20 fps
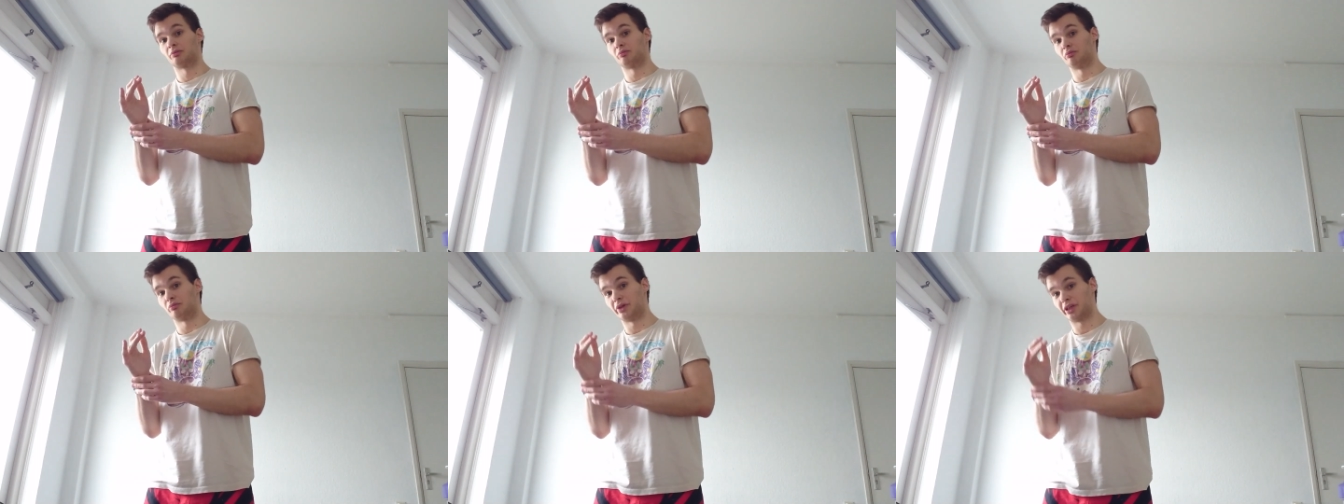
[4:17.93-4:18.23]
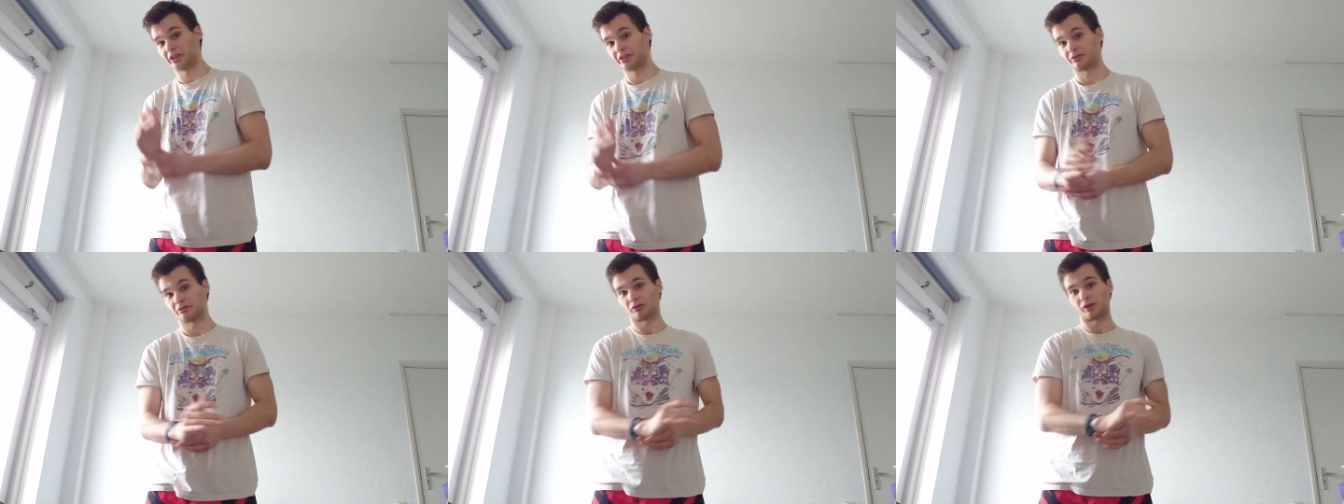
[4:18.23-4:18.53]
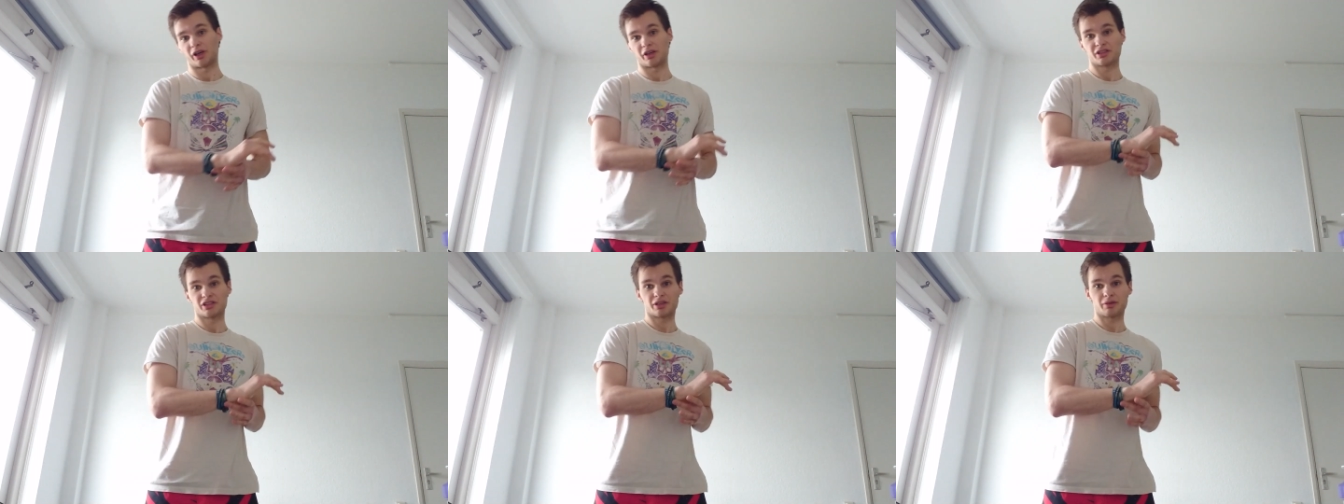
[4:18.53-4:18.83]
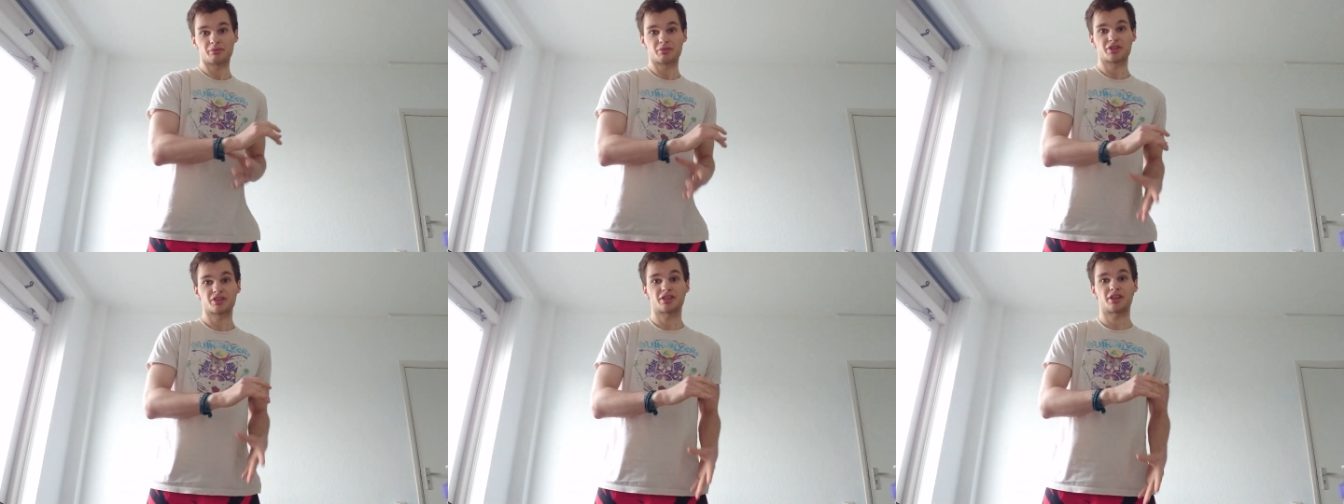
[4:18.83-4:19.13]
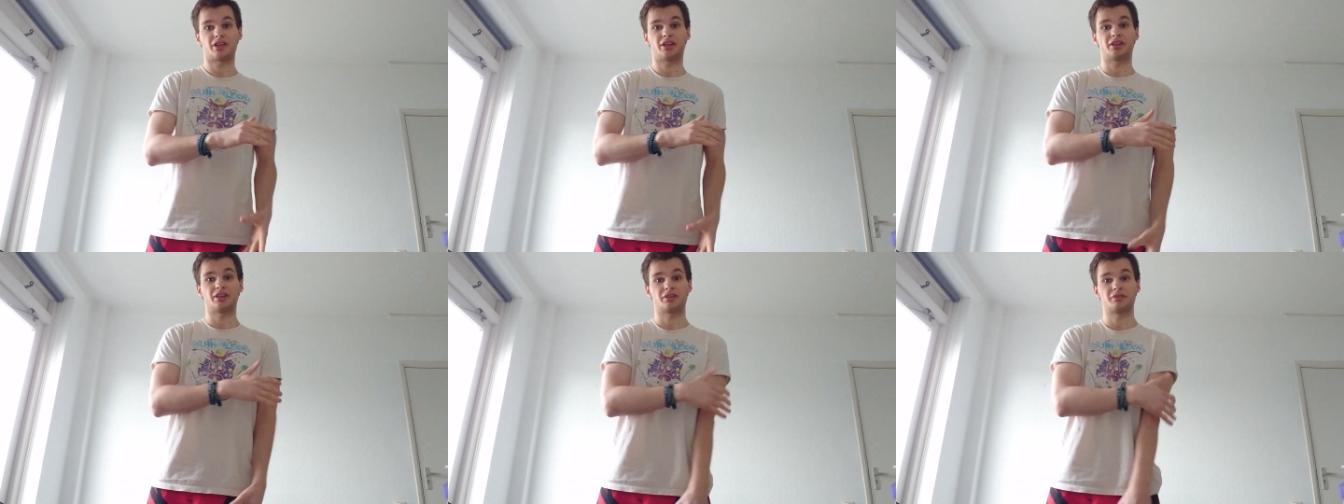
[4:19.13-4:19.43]
big triceps
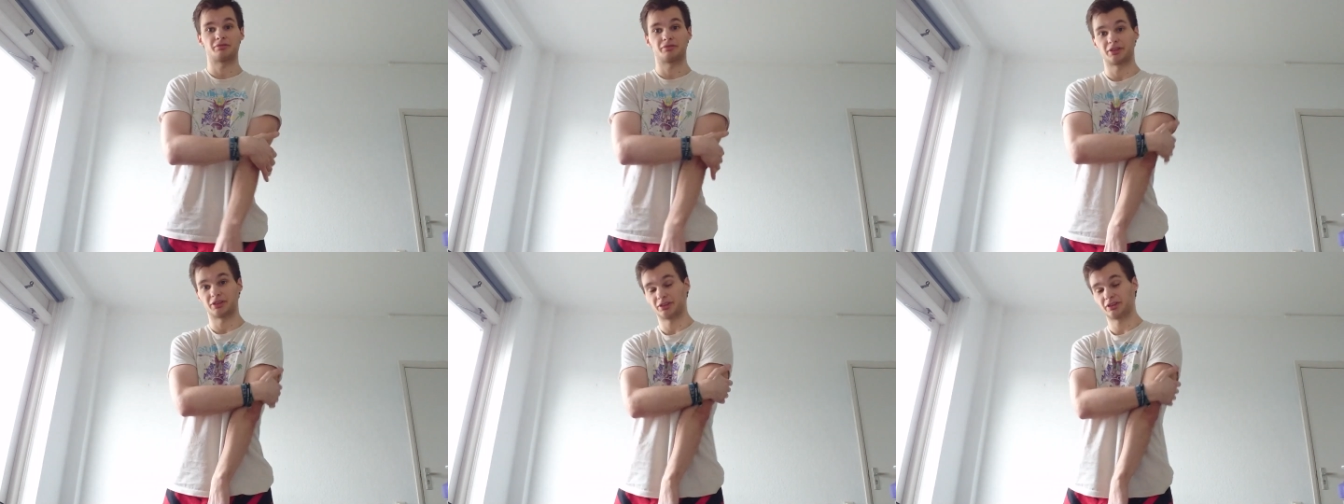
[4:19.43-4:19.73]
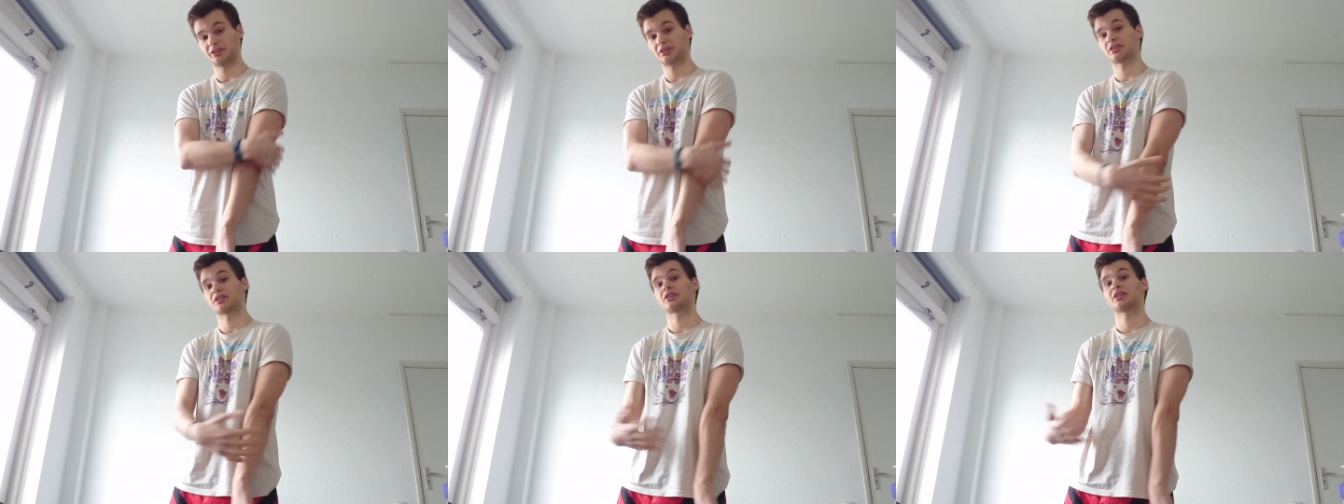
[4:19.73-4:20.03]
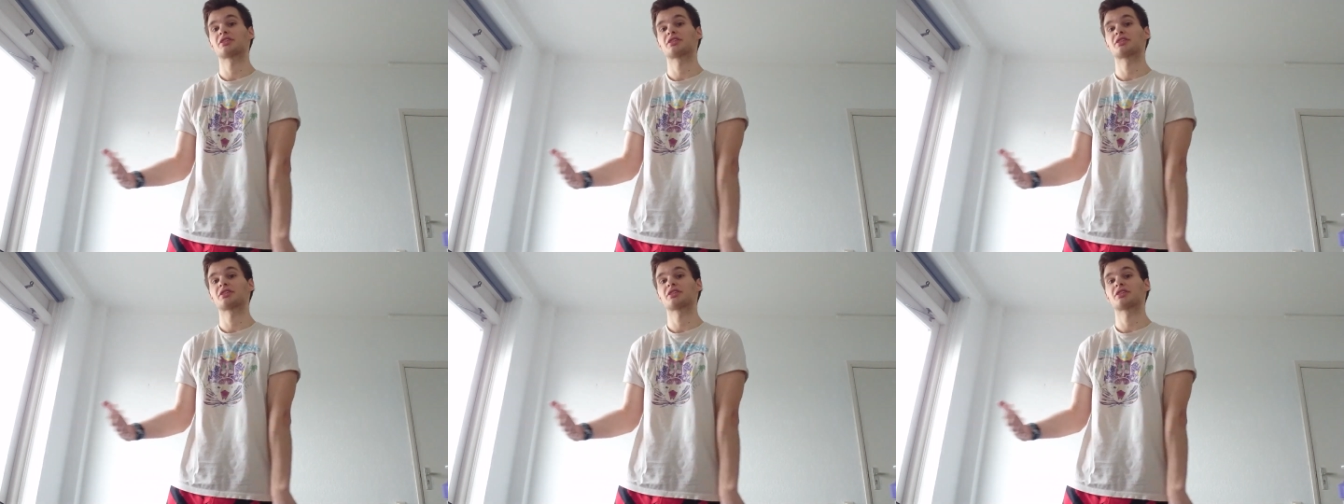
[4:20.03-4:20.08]
and filled,